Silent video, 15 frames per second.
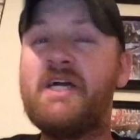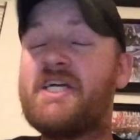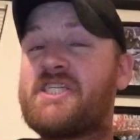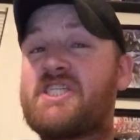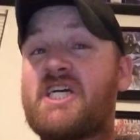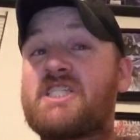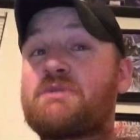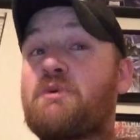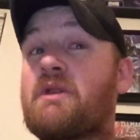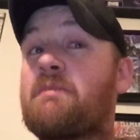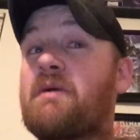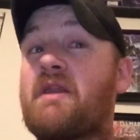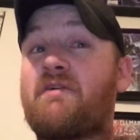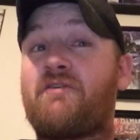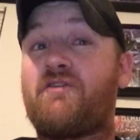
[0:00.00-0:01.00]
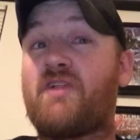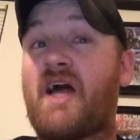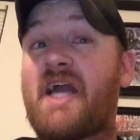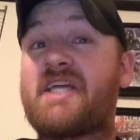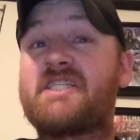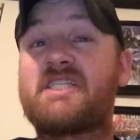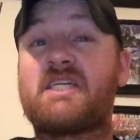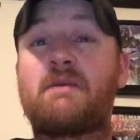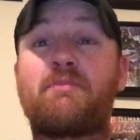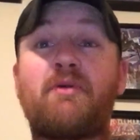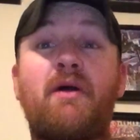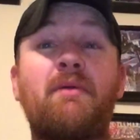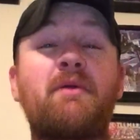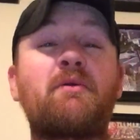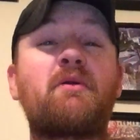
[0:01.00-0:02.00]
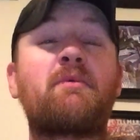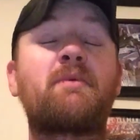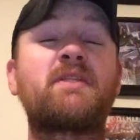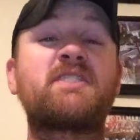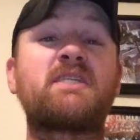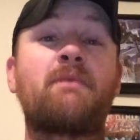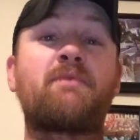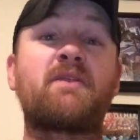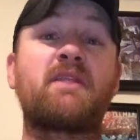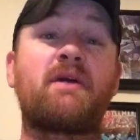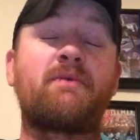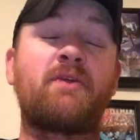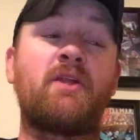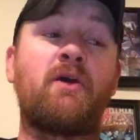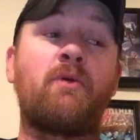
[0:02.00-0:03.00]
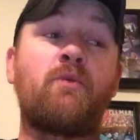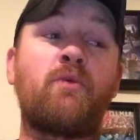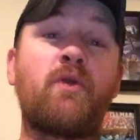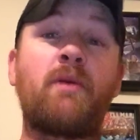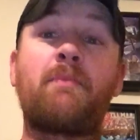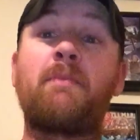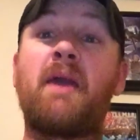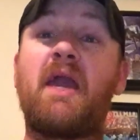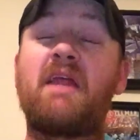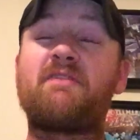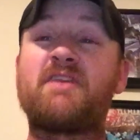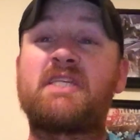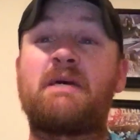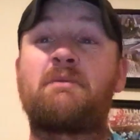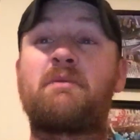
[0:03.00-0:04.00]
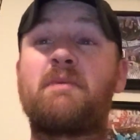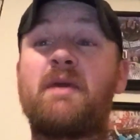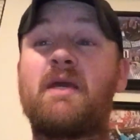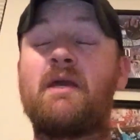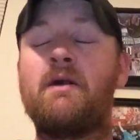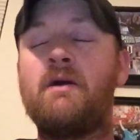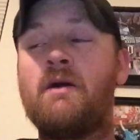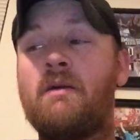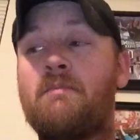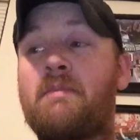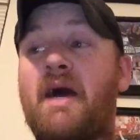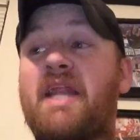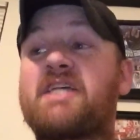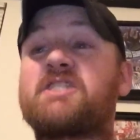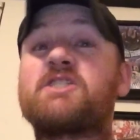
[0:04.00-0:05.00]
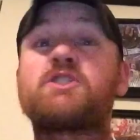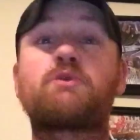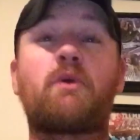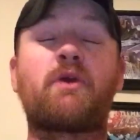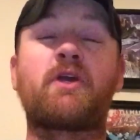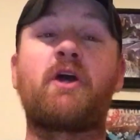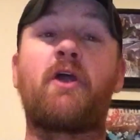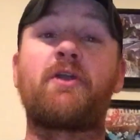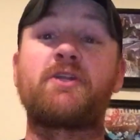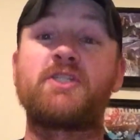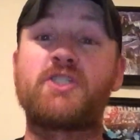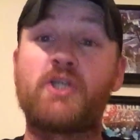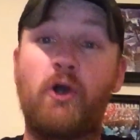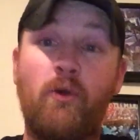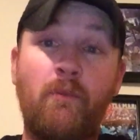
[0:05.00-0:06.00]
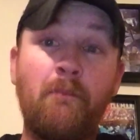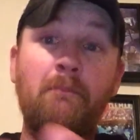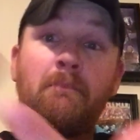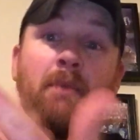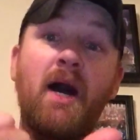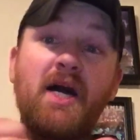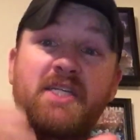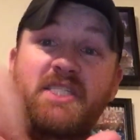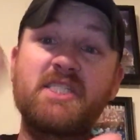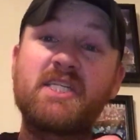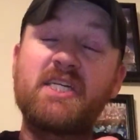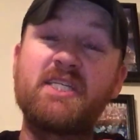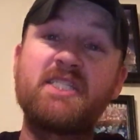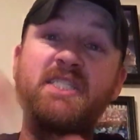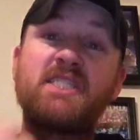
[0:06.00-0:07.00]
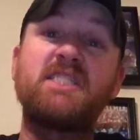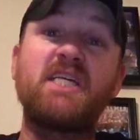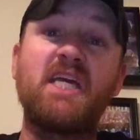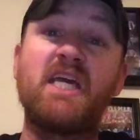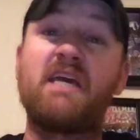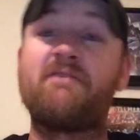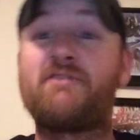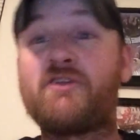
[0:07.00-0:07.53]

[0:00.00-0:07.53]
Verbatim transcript: it just would have been a flight and it probably would have been something that you know would have made the WWE Madison Square Garden show must see.